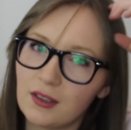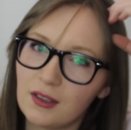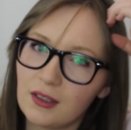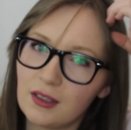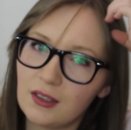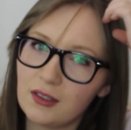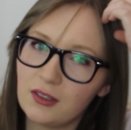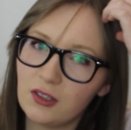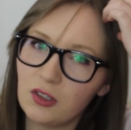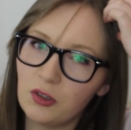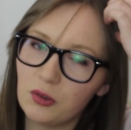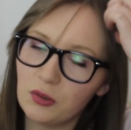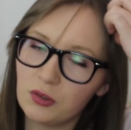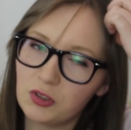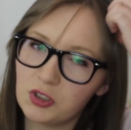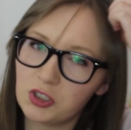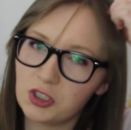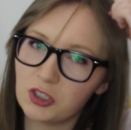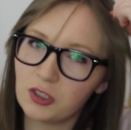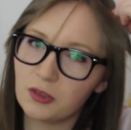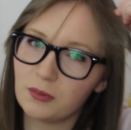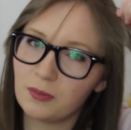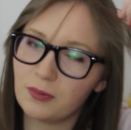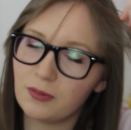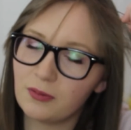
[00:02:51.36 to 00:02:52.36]
In
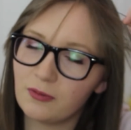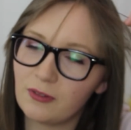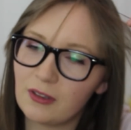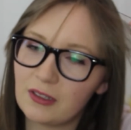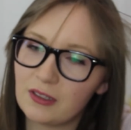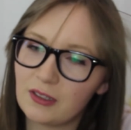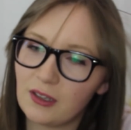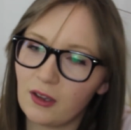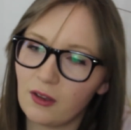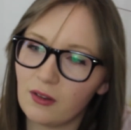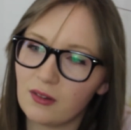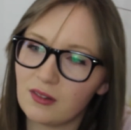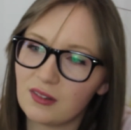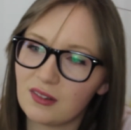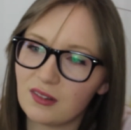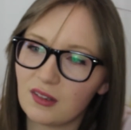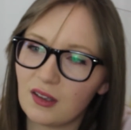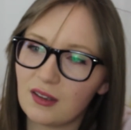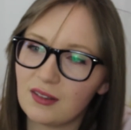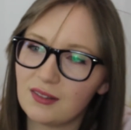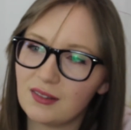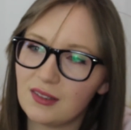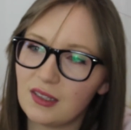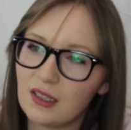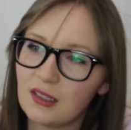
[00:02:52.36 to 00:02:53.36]
YouTube videos,
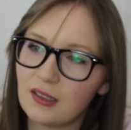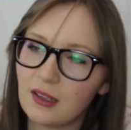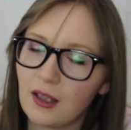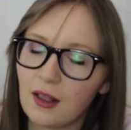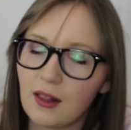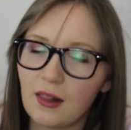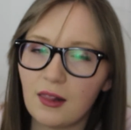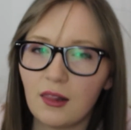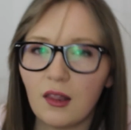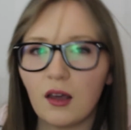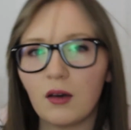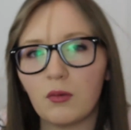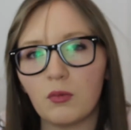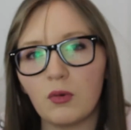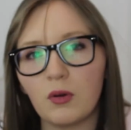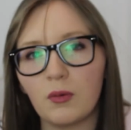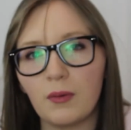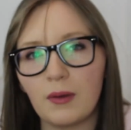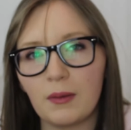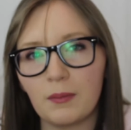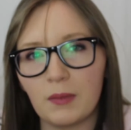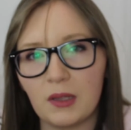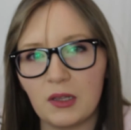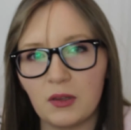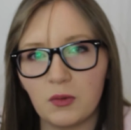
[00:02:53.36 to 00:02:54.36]
I see that a lot with
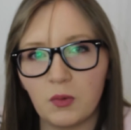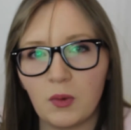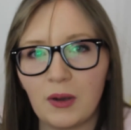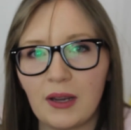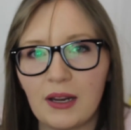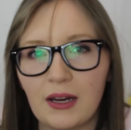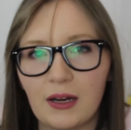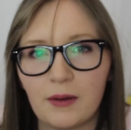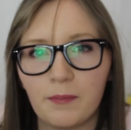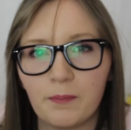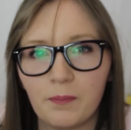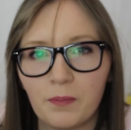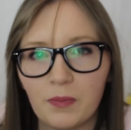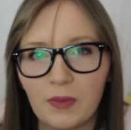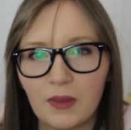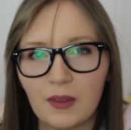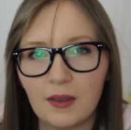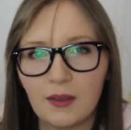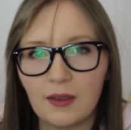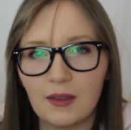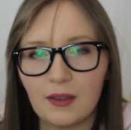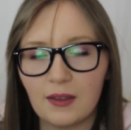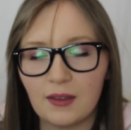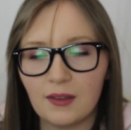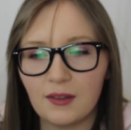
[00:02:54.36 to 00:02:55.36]
women, where
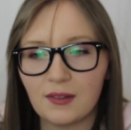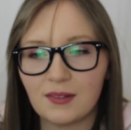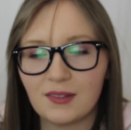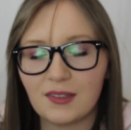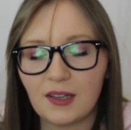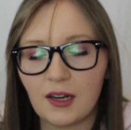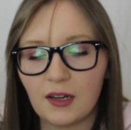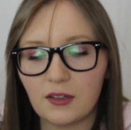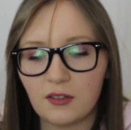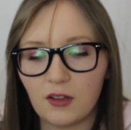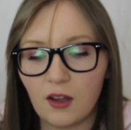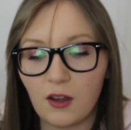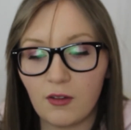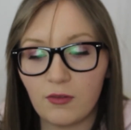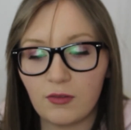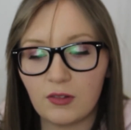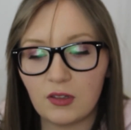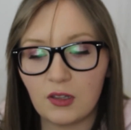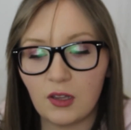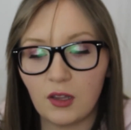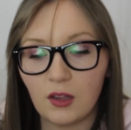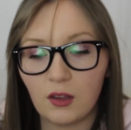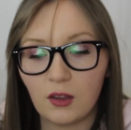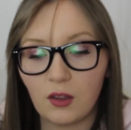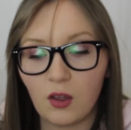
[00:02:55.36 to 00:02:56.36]
it'll start off
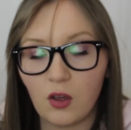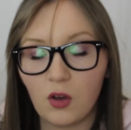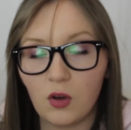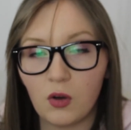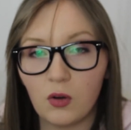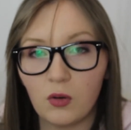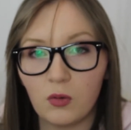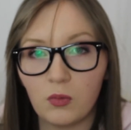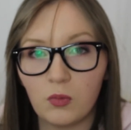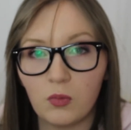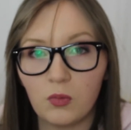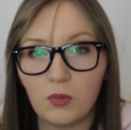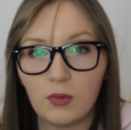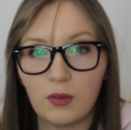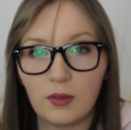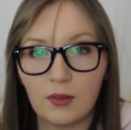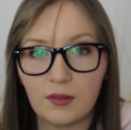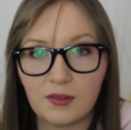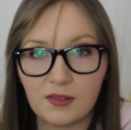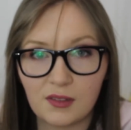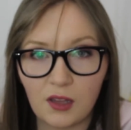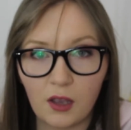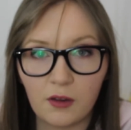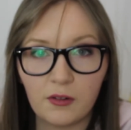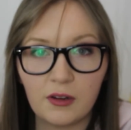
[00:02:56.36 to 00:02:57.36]
and they'll go,
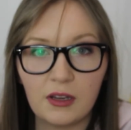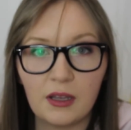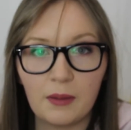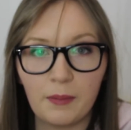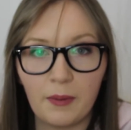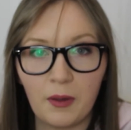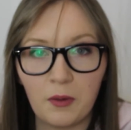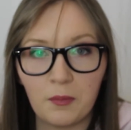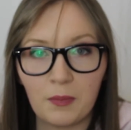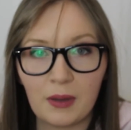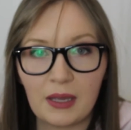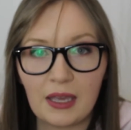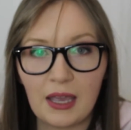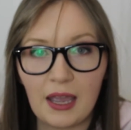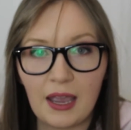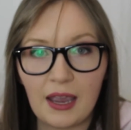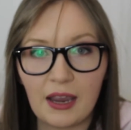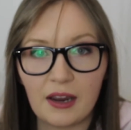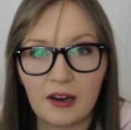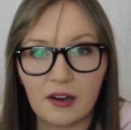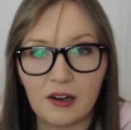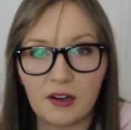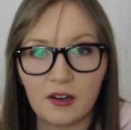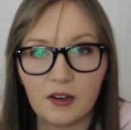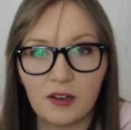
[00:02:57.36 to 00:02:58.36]
sorry about my
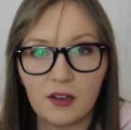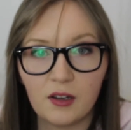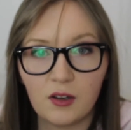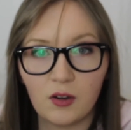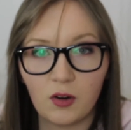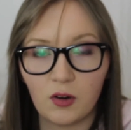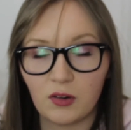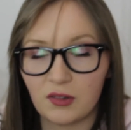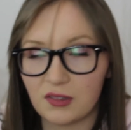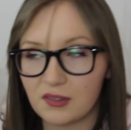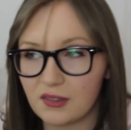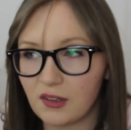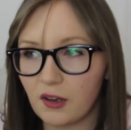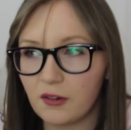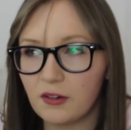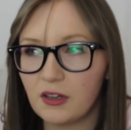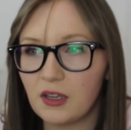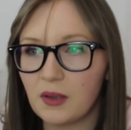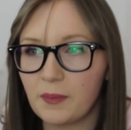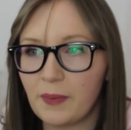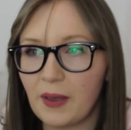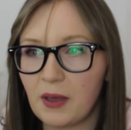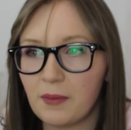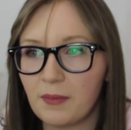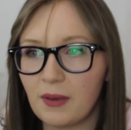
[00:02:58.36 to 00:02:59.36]
hair, or
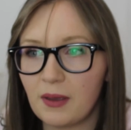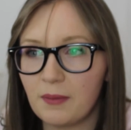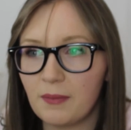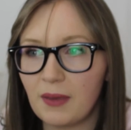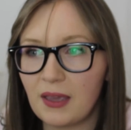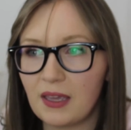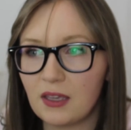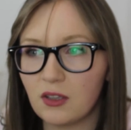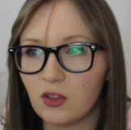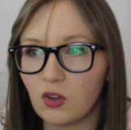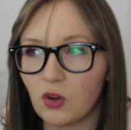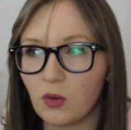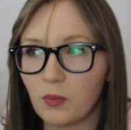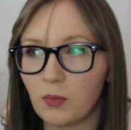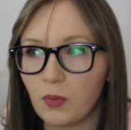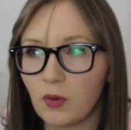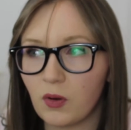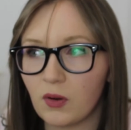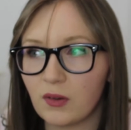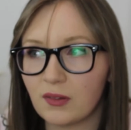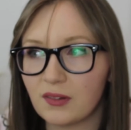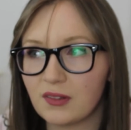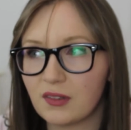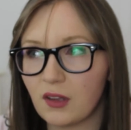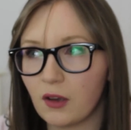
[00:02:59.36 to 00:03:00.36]
sorry about my makeup,
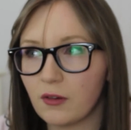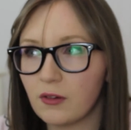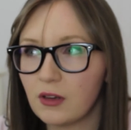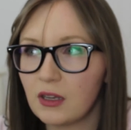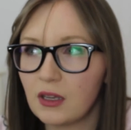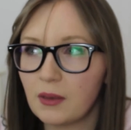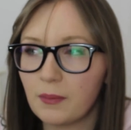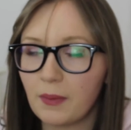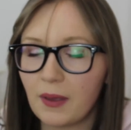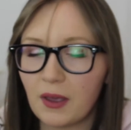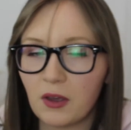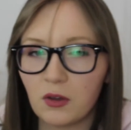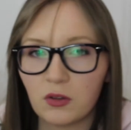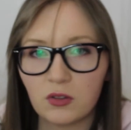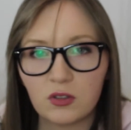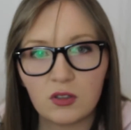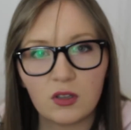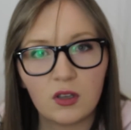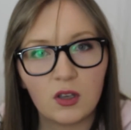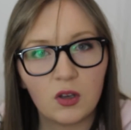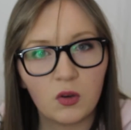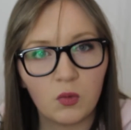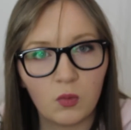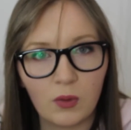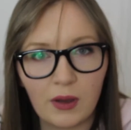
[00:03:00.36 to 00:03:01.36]
or sorry about
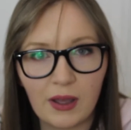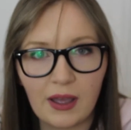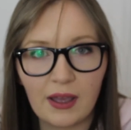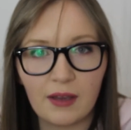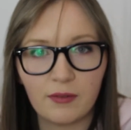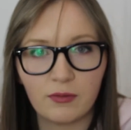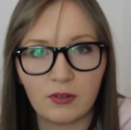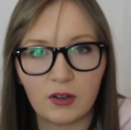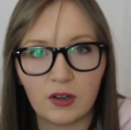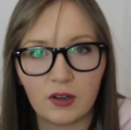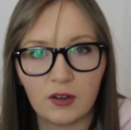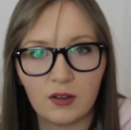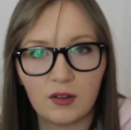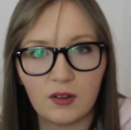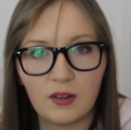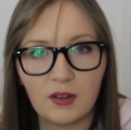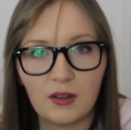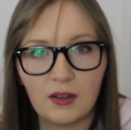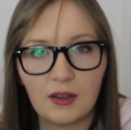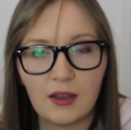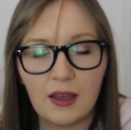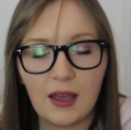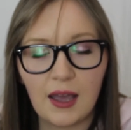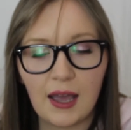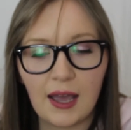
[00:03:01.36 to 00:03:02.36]
whatever.
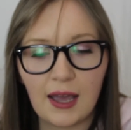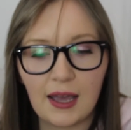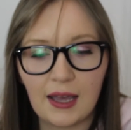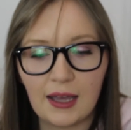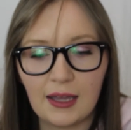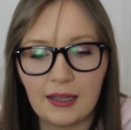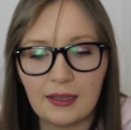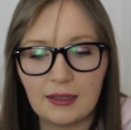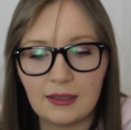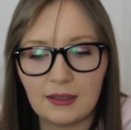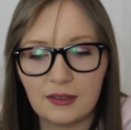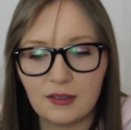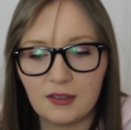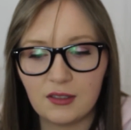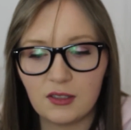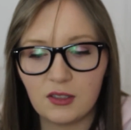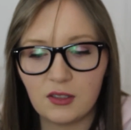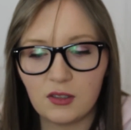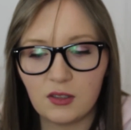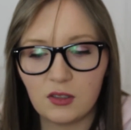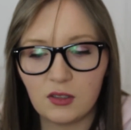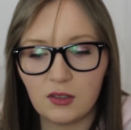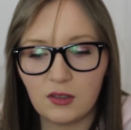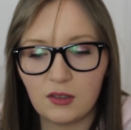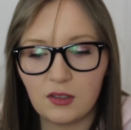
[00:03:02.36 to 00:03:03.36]
And
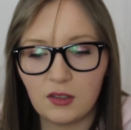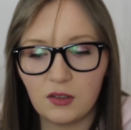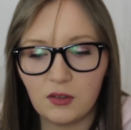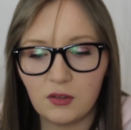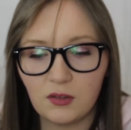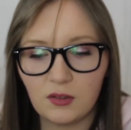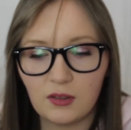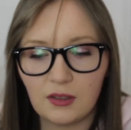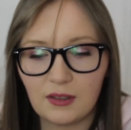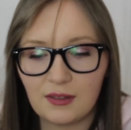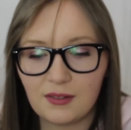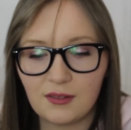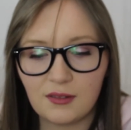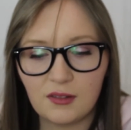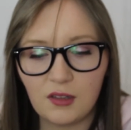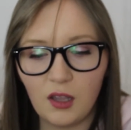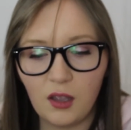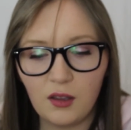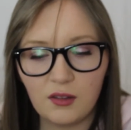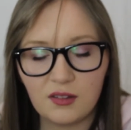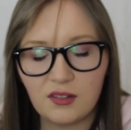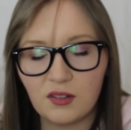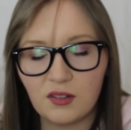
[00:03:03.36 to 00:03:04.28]
it's not